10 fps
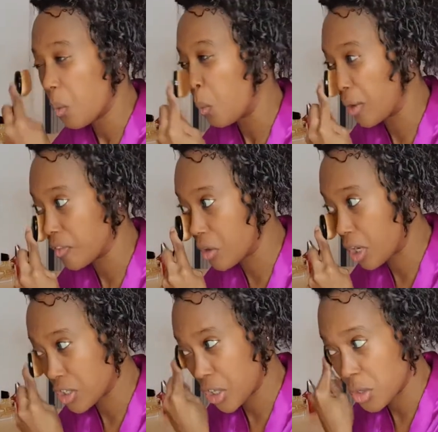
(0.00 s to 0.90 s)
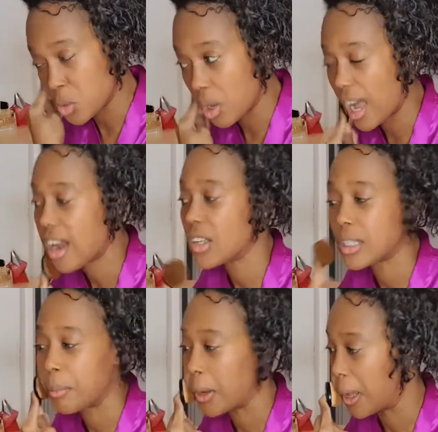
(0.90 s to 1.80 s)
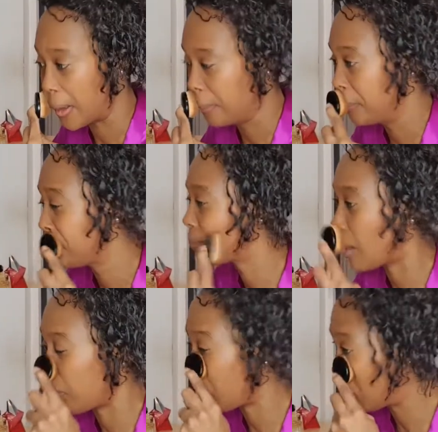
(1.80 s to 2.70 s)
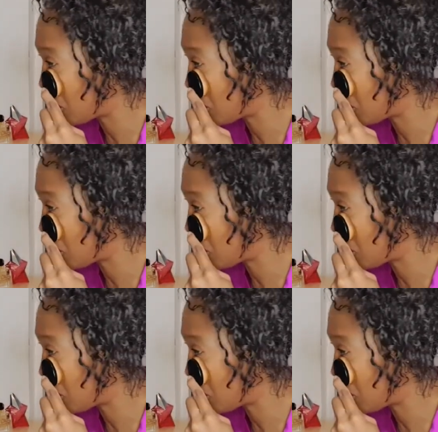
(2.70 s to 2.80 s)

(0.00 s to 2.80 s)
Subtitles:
with God knows what. I lost the plot. I'm not going